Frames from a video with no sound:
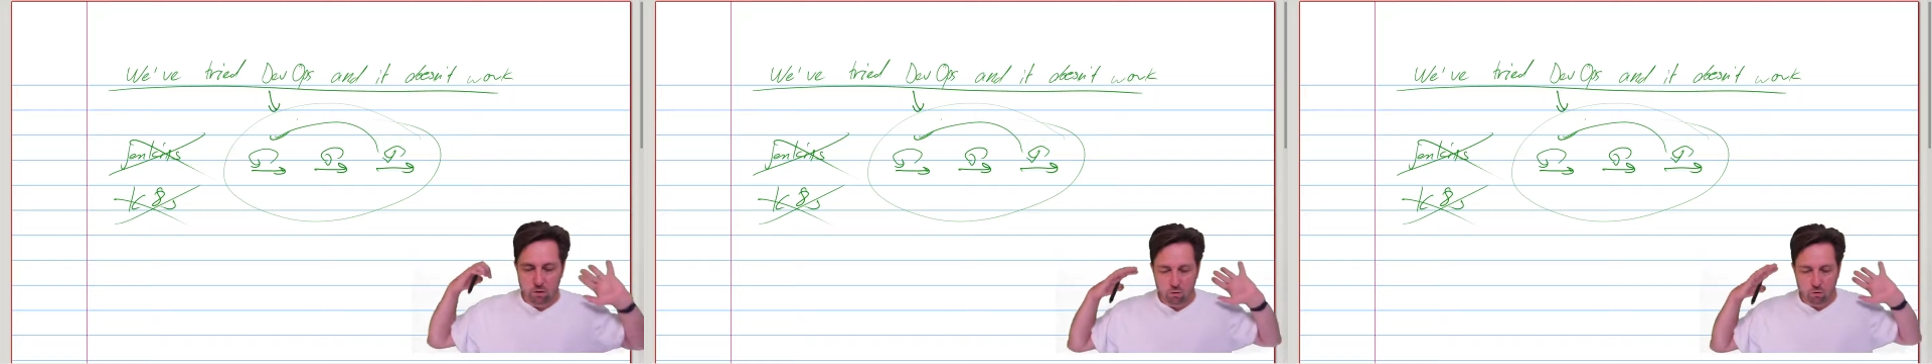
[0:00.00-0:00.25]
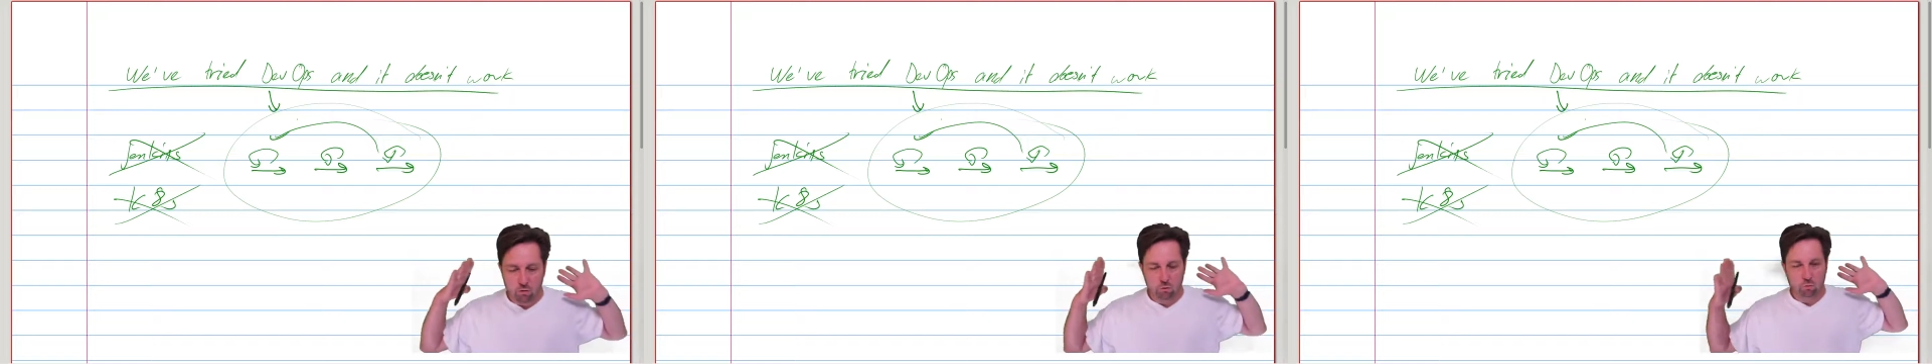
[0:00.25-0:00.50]

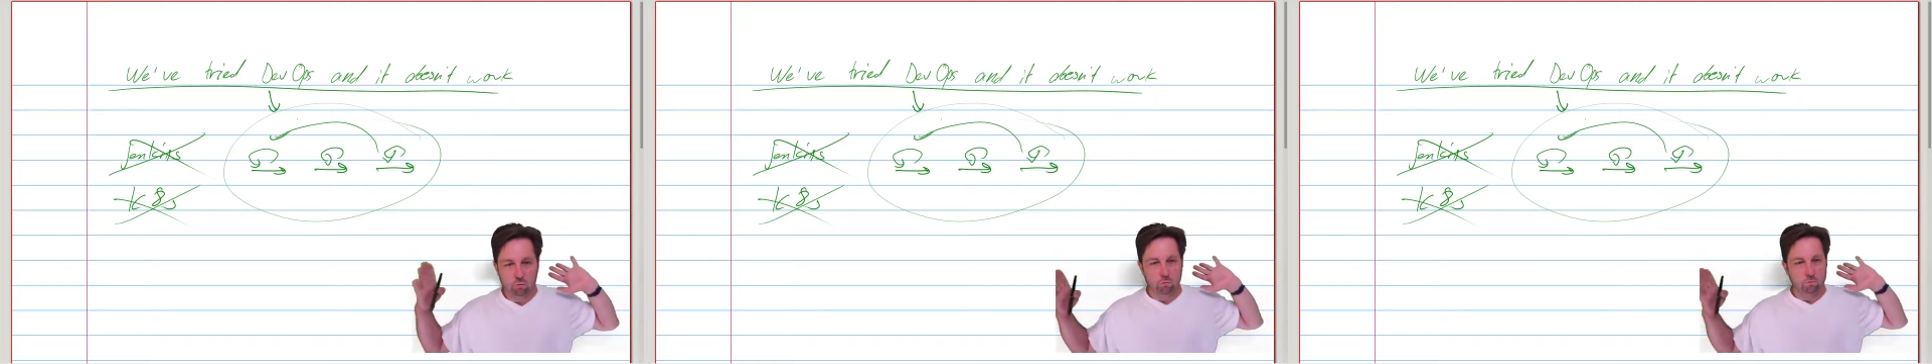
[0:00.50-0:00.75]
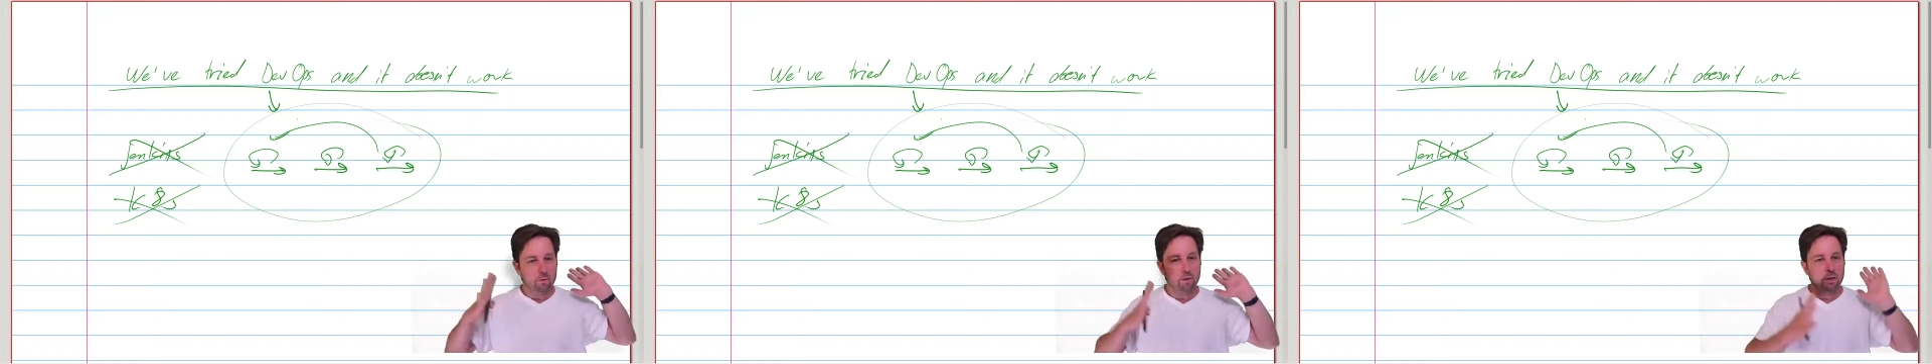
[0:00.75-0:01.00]
to
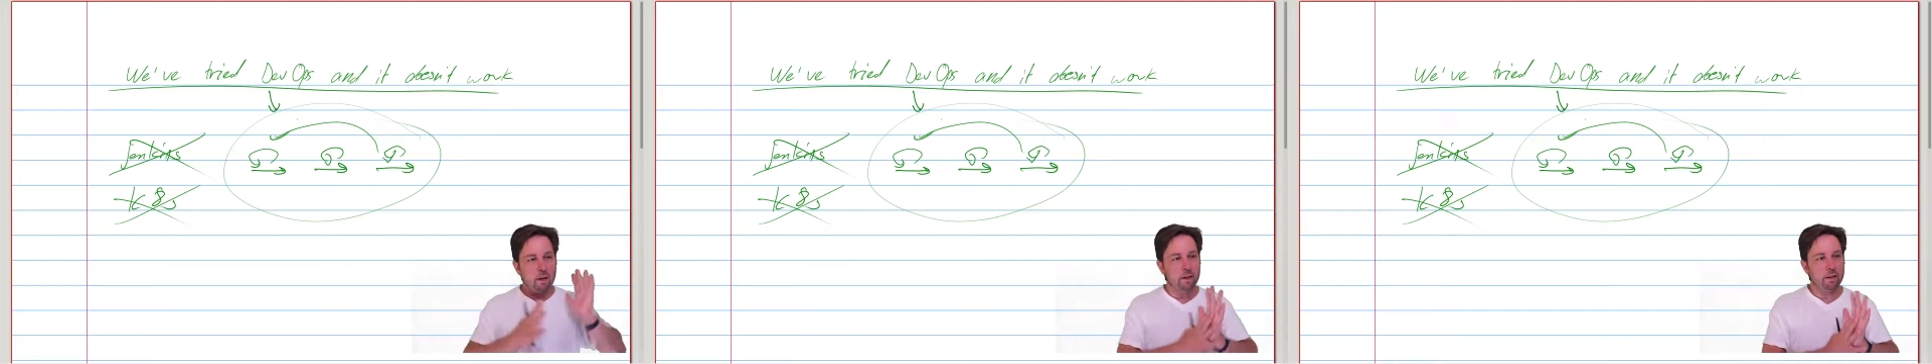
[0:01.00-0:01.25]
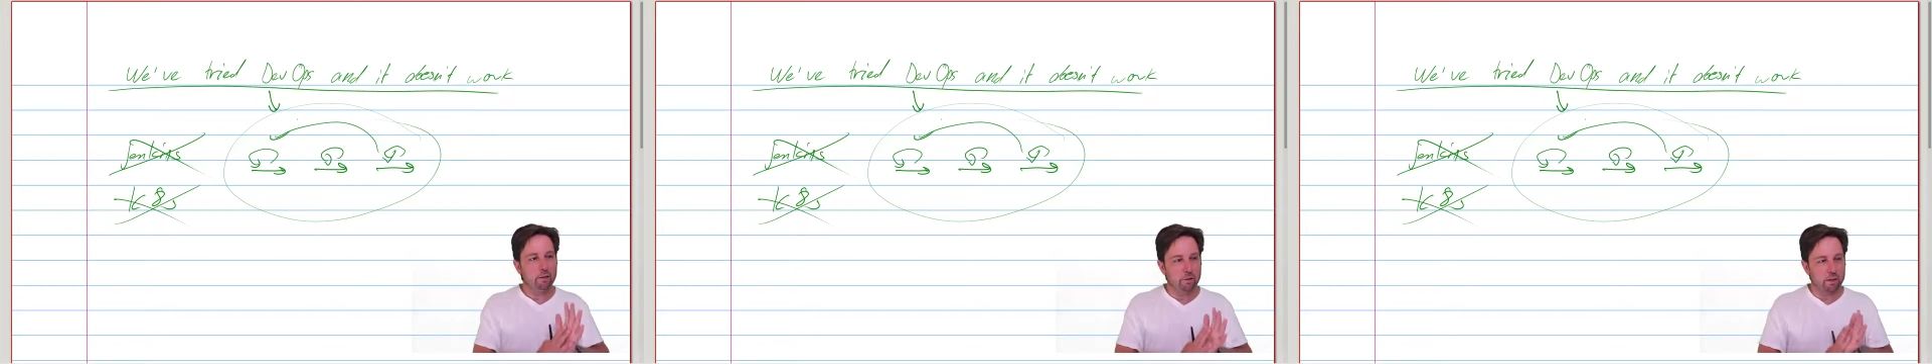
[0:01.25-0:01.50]

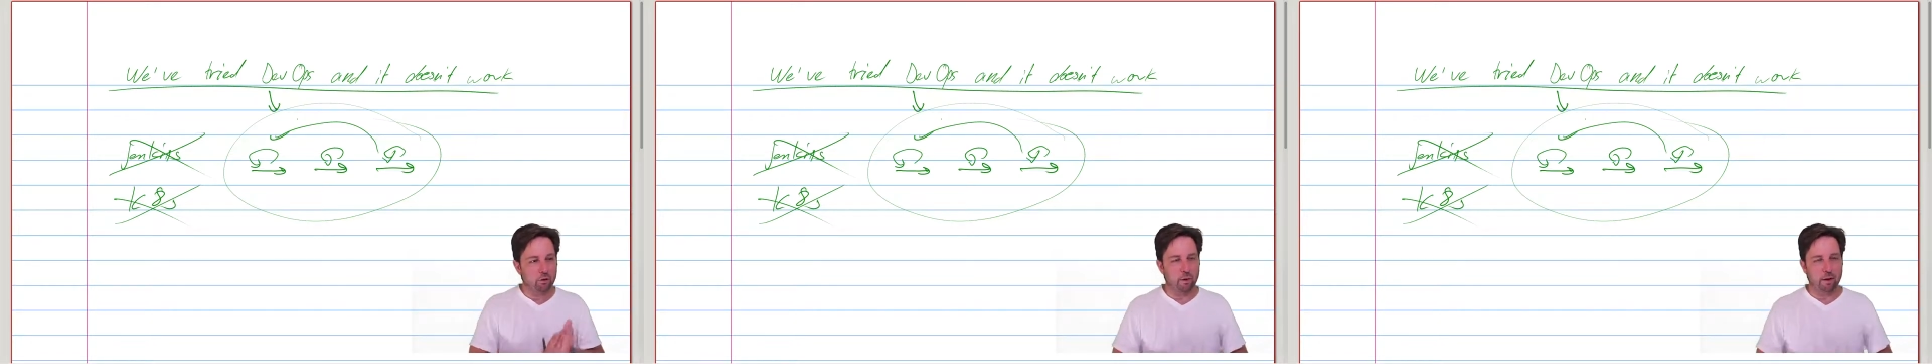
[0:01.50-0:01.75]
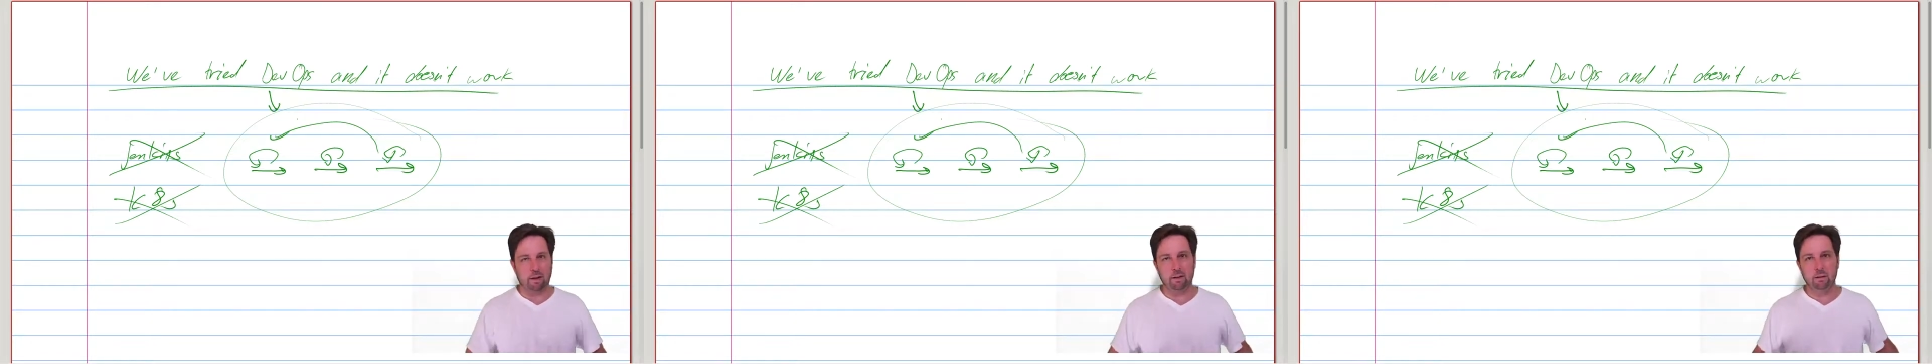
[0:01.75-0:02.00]
iterate
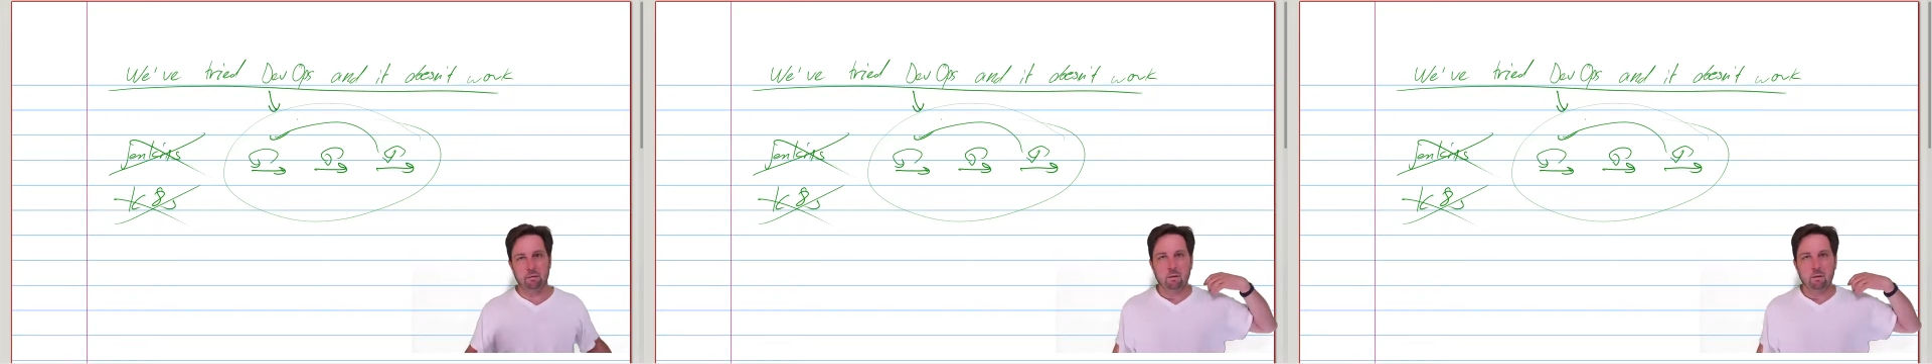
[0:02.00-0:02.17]
quickly,